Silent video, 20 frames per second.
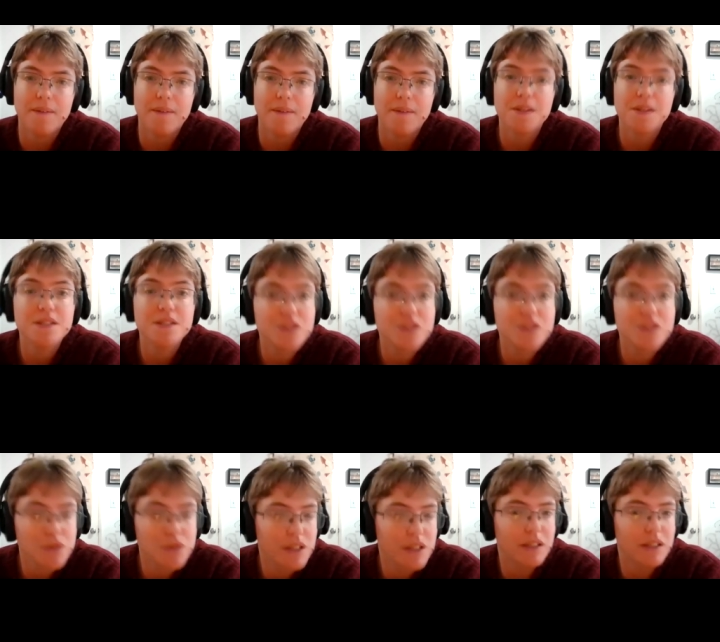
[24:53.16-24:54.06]
This is
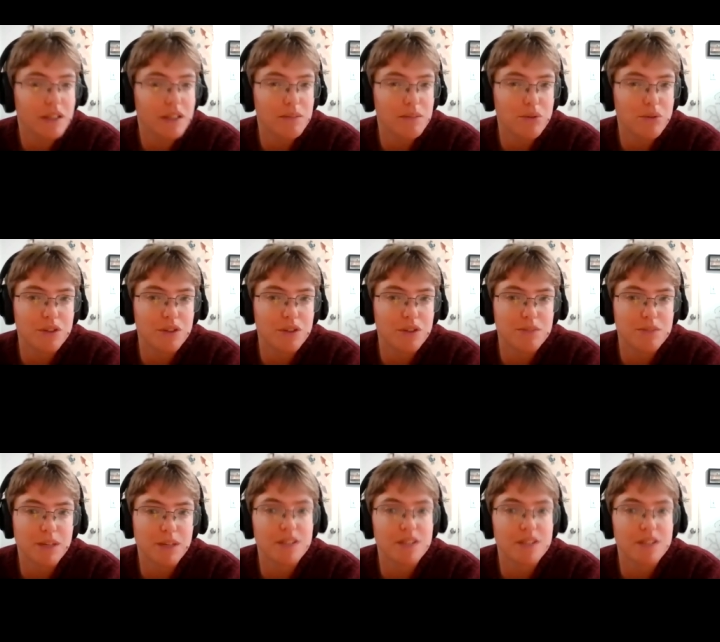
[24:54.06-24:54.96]
critically
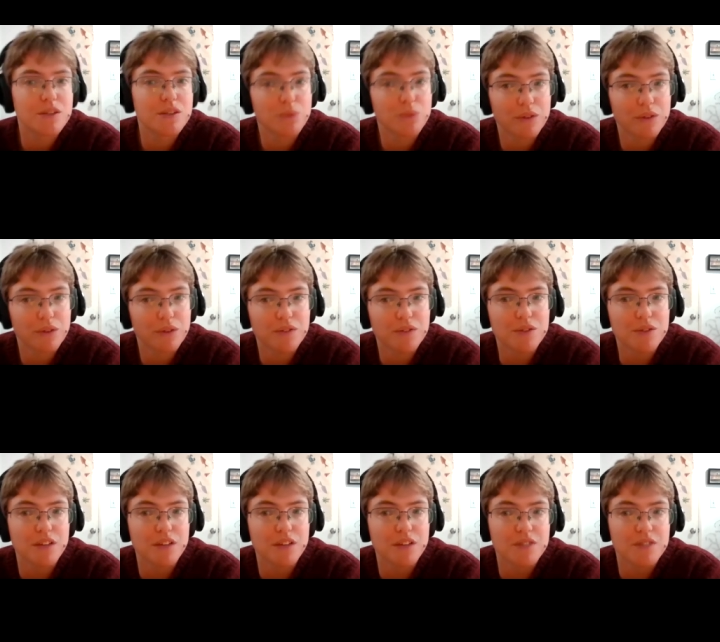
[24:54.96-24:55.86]
important because the
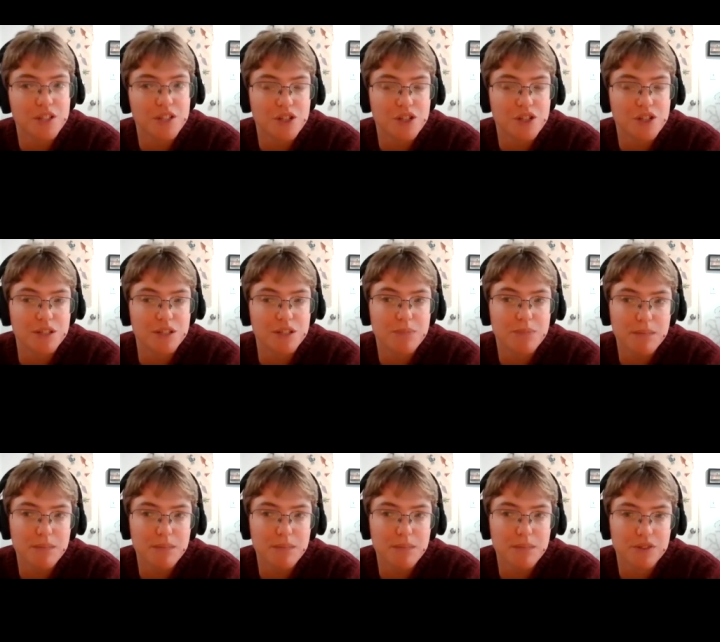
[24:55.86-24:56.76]
worldviews of Indigenous
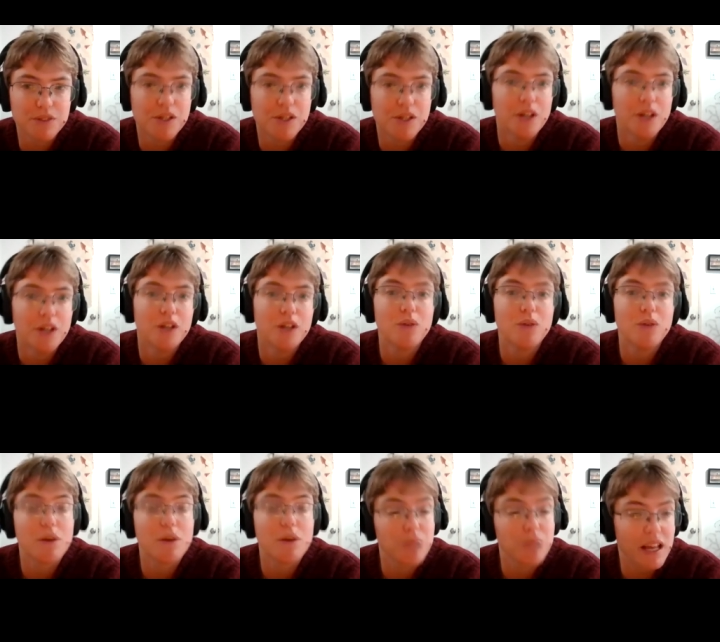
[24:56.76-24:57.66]
peoples
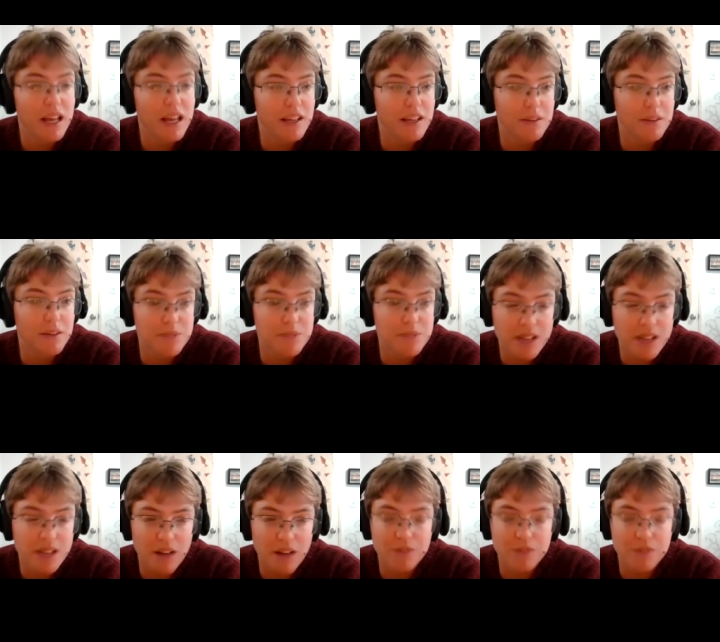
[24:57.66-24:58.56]
who are doing
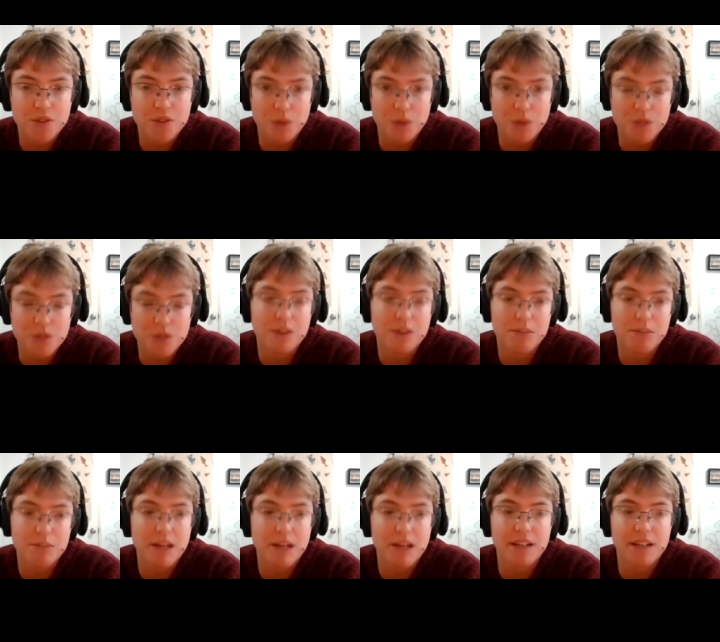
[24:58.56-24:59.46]

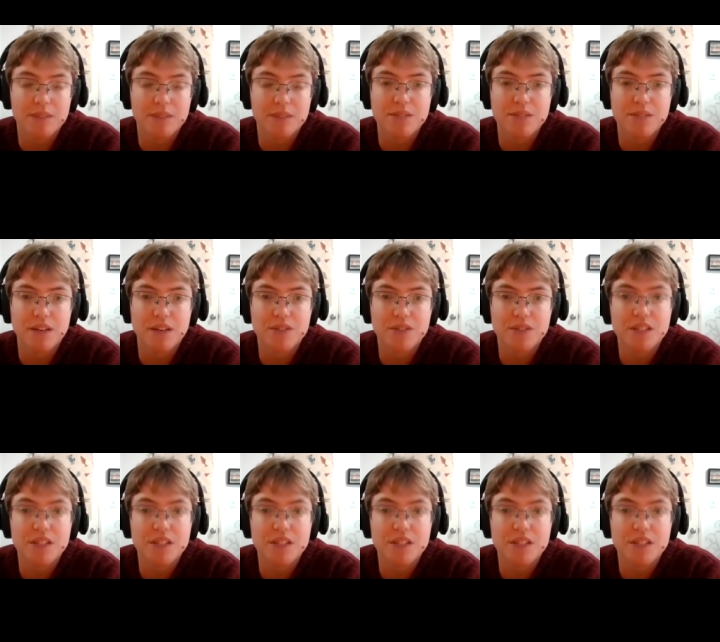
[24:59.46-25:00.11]
the planning themselves,